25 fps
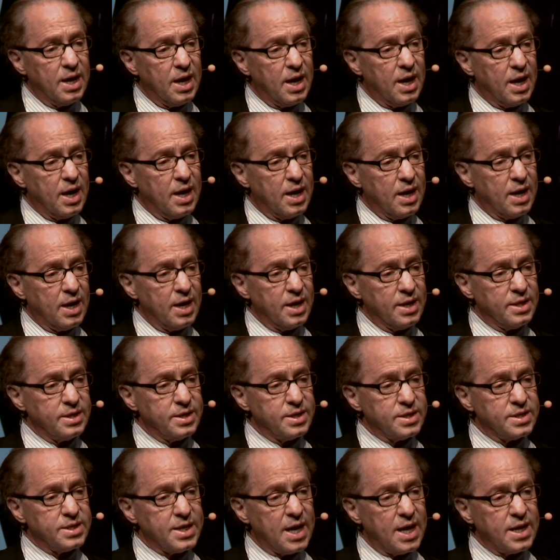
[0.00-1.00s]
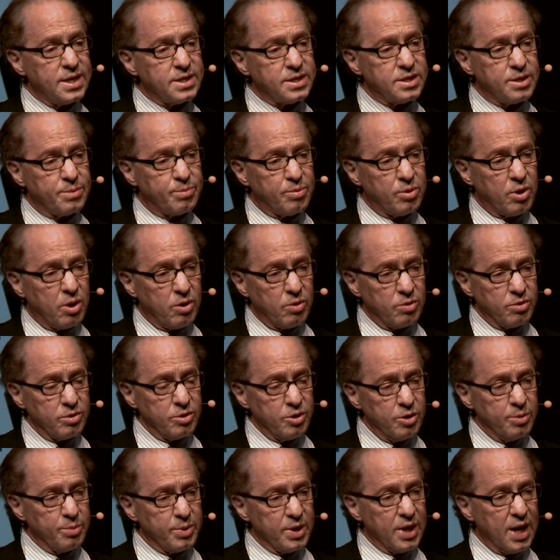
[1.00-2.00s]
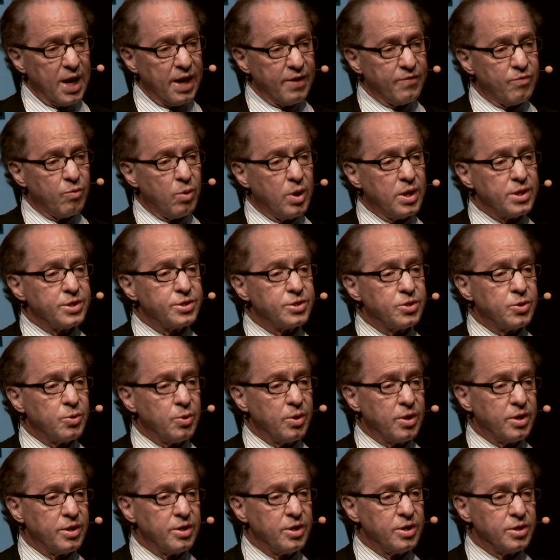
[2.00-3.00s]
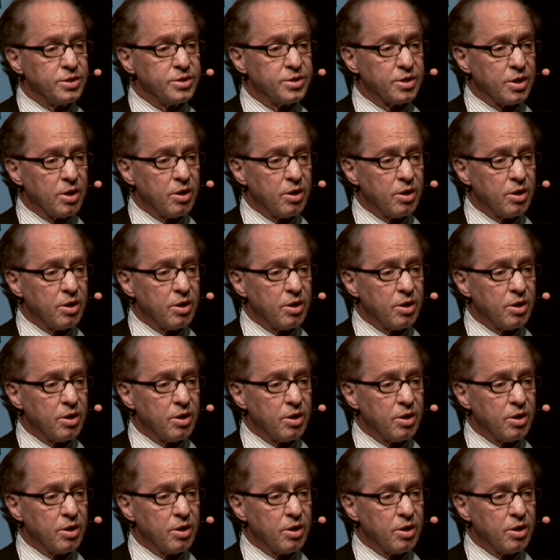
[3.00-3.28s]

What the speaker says: and disaster-prone human life was 200 years